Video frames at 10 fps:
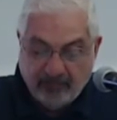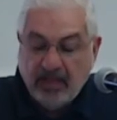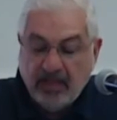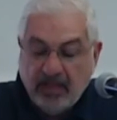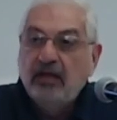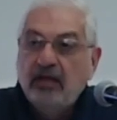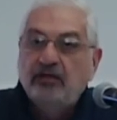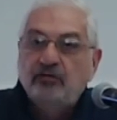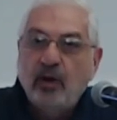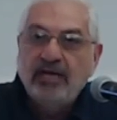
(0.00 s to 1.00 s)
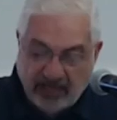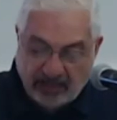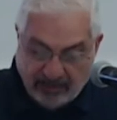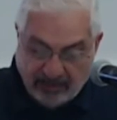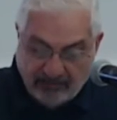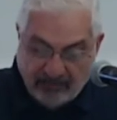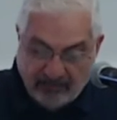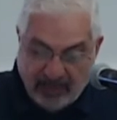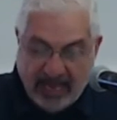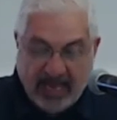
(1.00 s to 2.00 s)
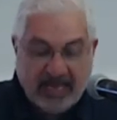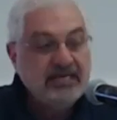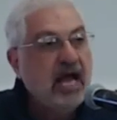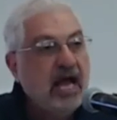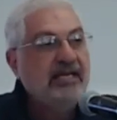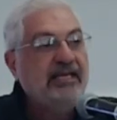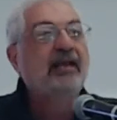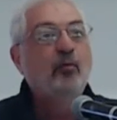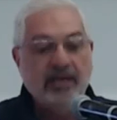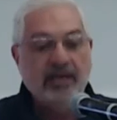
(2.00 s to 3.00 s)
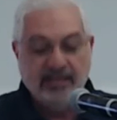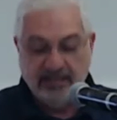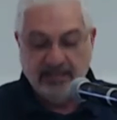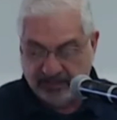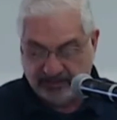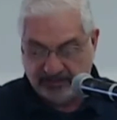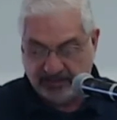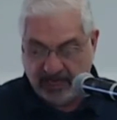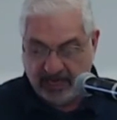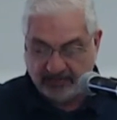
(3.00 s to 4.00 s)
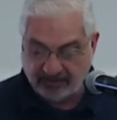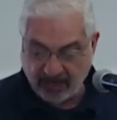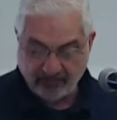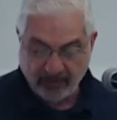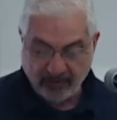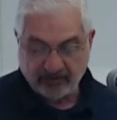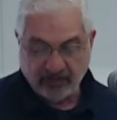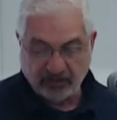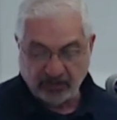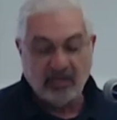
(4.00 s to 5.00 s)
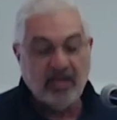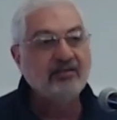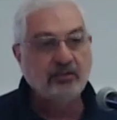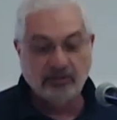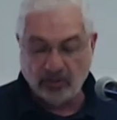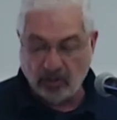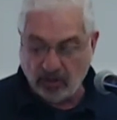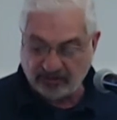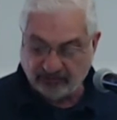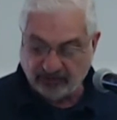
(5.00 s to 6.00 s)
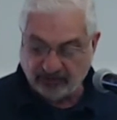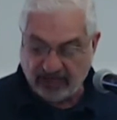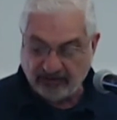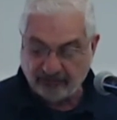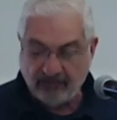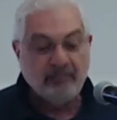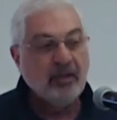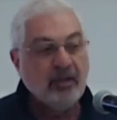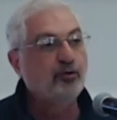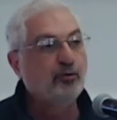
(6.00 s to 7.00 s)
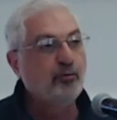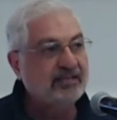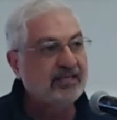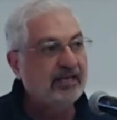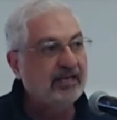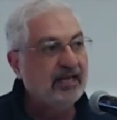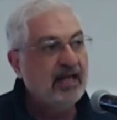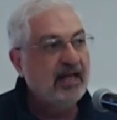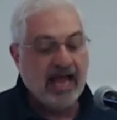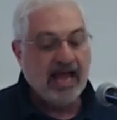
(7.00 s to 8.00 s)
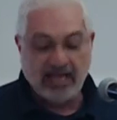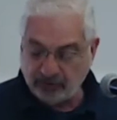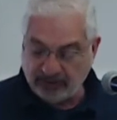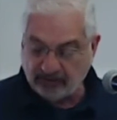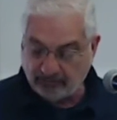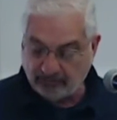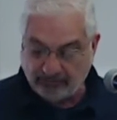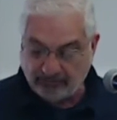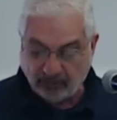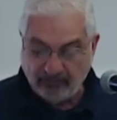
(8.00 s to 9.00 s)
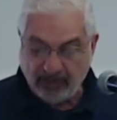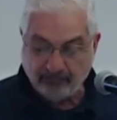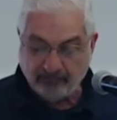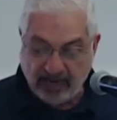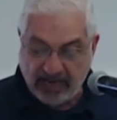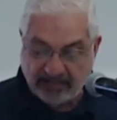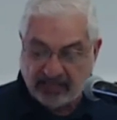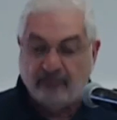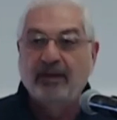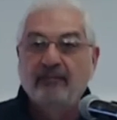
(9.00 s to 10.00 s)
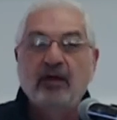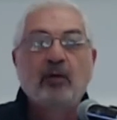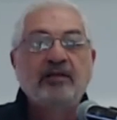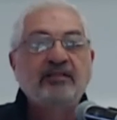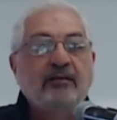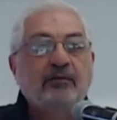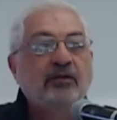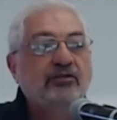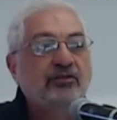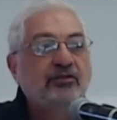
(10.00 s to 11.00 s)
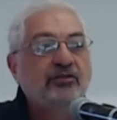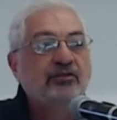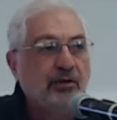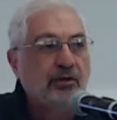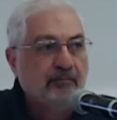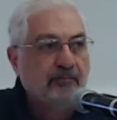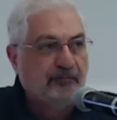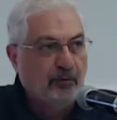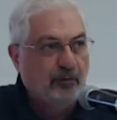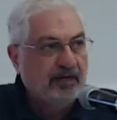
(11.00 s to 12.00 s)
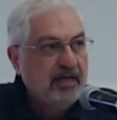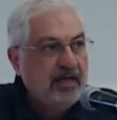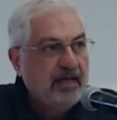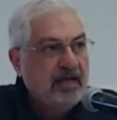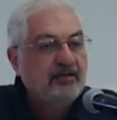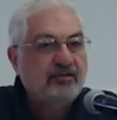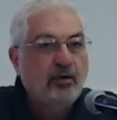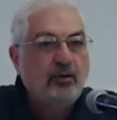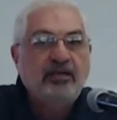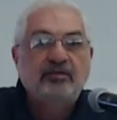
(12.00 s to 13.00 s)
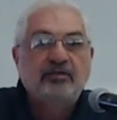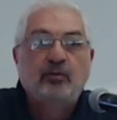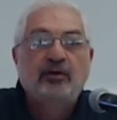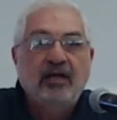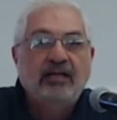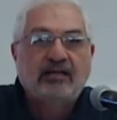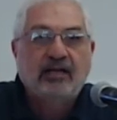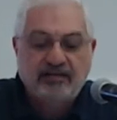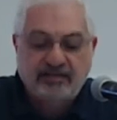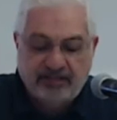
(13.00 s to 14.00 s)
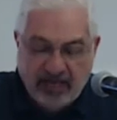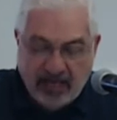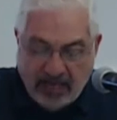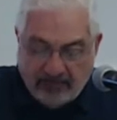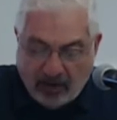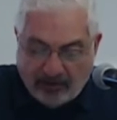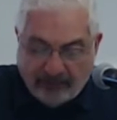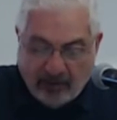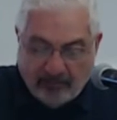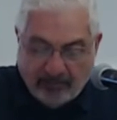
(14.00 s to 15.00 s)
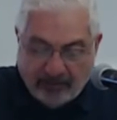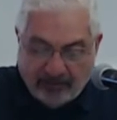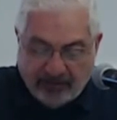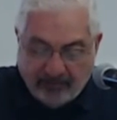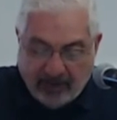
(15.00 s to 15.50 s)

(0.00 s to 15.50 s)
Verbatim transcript: The 20th century had not yet witnessed, at that time, such a colossal loss of life directed at a particular people by a government. There wasn't even a term for it, and so they used the word Holocaust borrowing from the